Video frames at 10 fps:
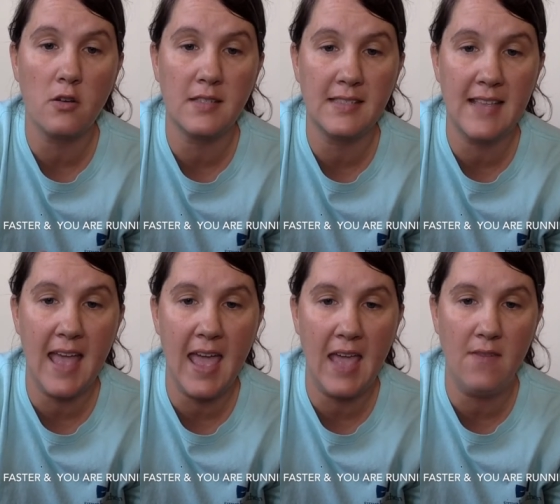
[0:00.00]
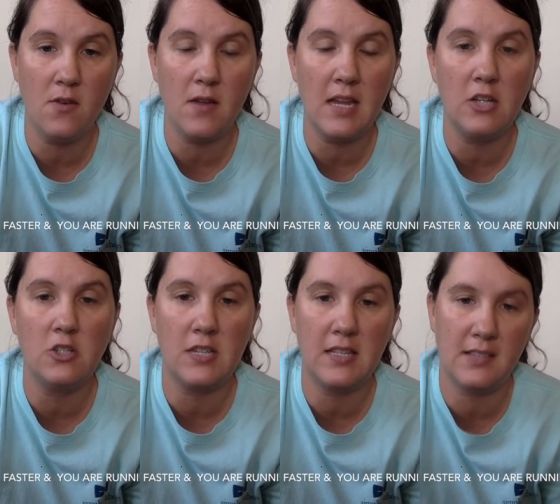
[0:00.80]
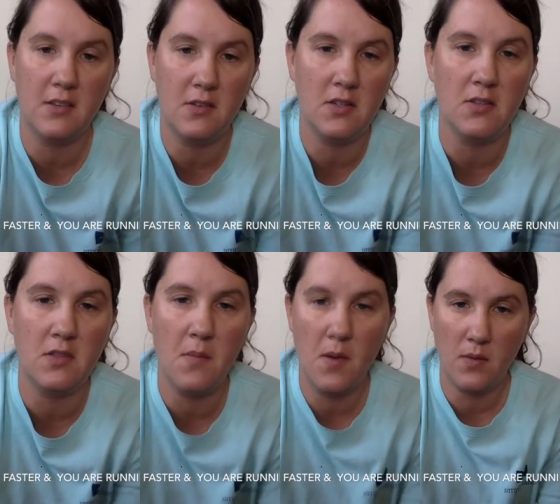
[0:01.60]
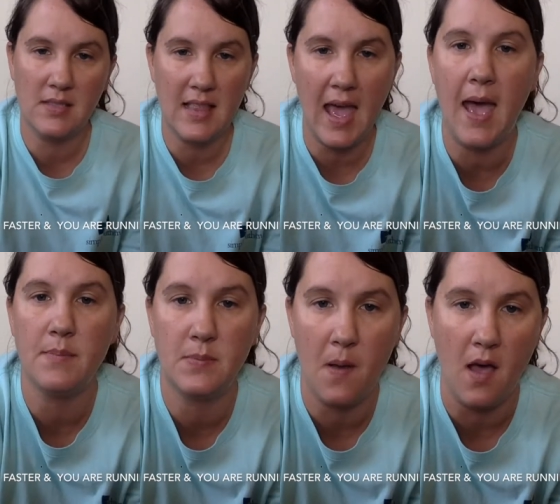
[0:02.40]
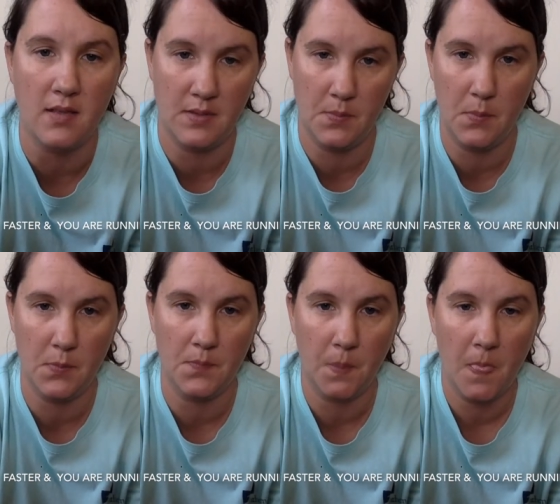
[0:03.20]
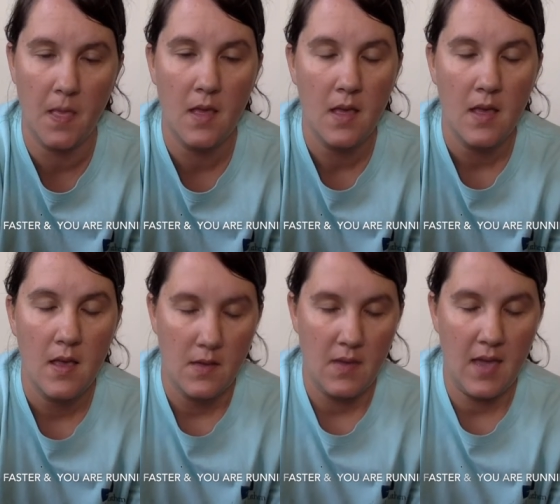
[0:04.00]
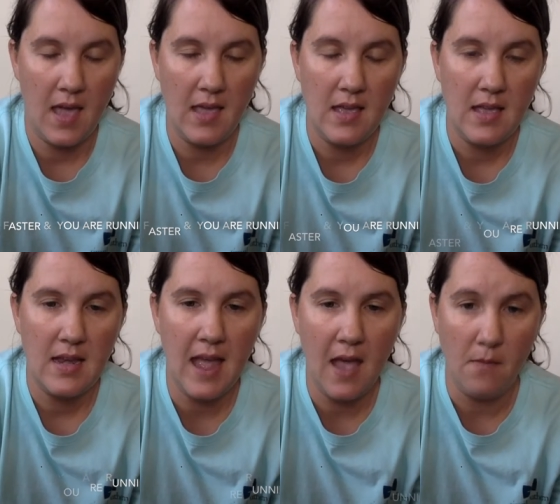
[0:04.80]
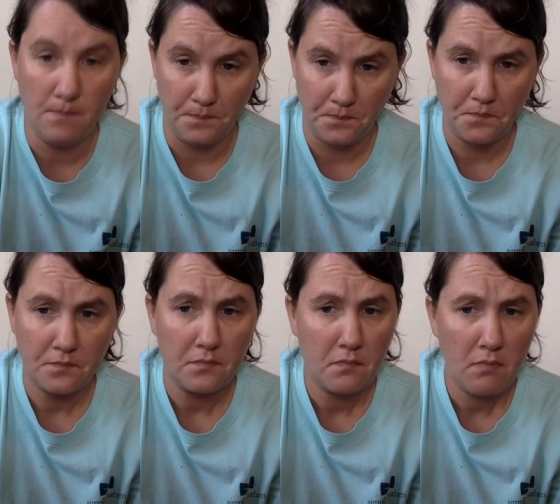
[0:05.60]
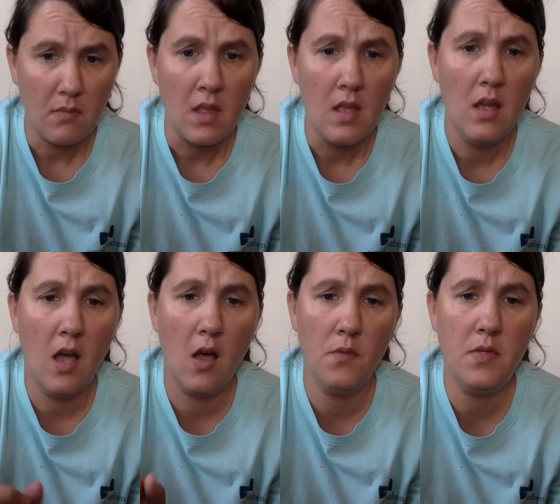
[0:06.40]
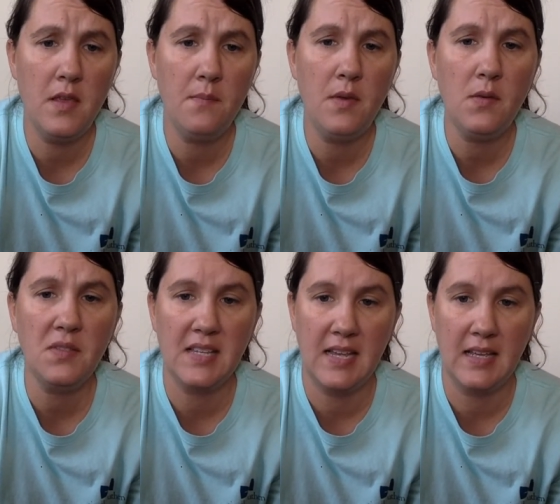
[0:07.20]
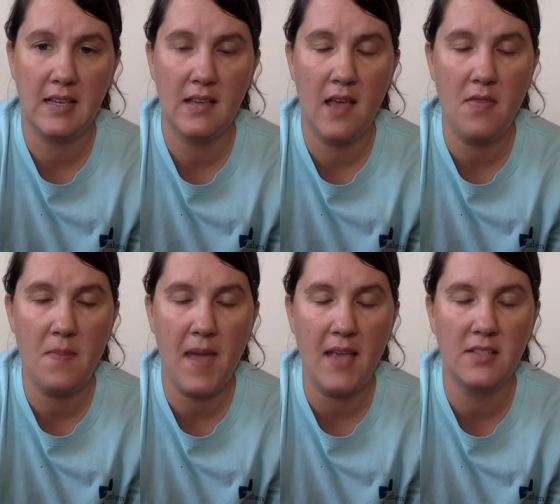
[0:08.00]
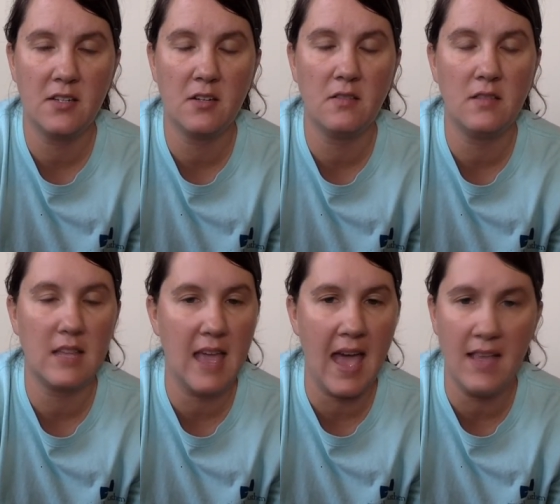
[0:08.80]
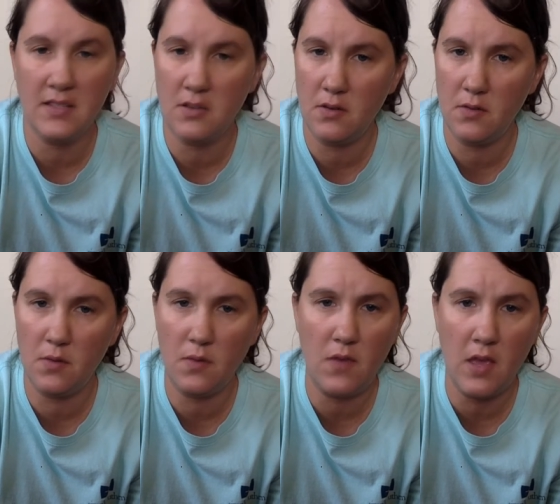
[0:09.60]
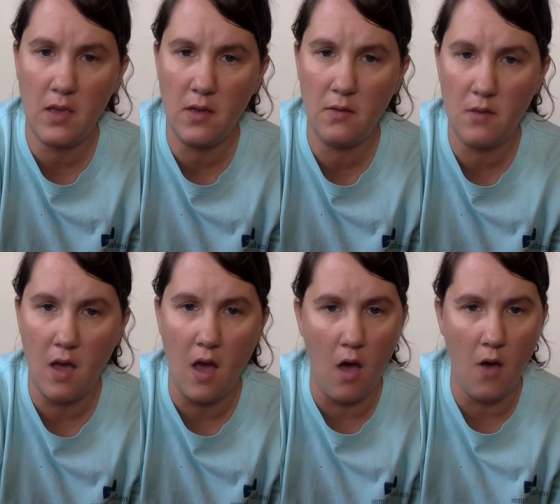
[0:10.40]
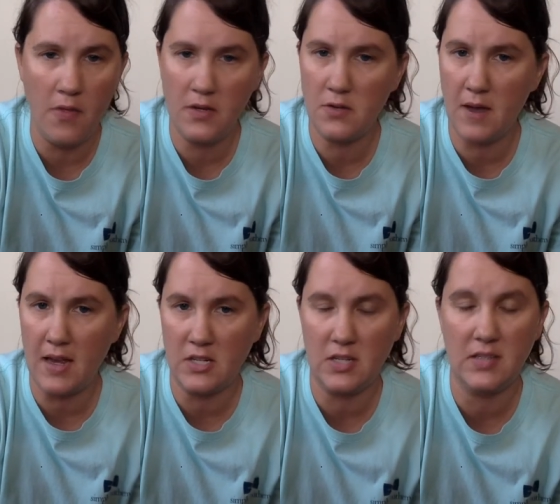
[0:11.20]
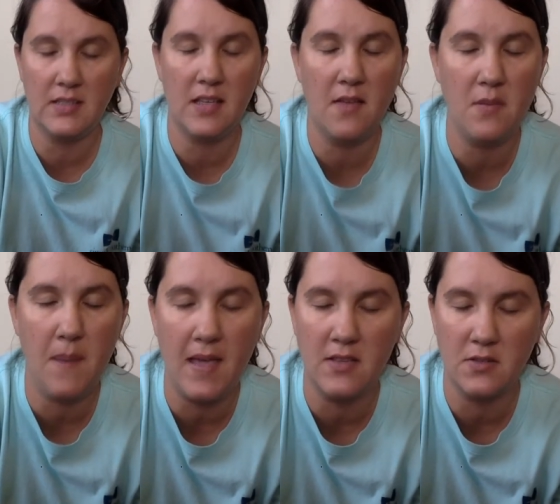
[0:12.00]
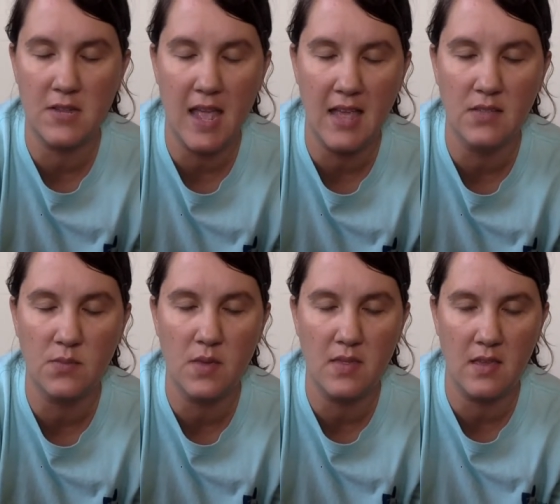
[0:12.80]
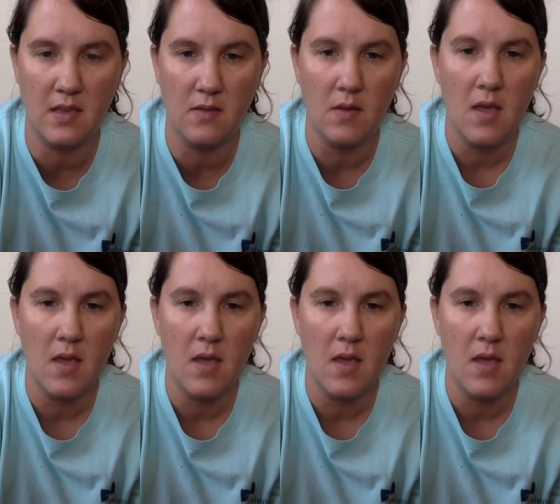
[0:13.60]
Save your energy so you can do the most laps possible. Okay, now, on the music of the PACER, the guy's going to review all the directions of the PACER test with you.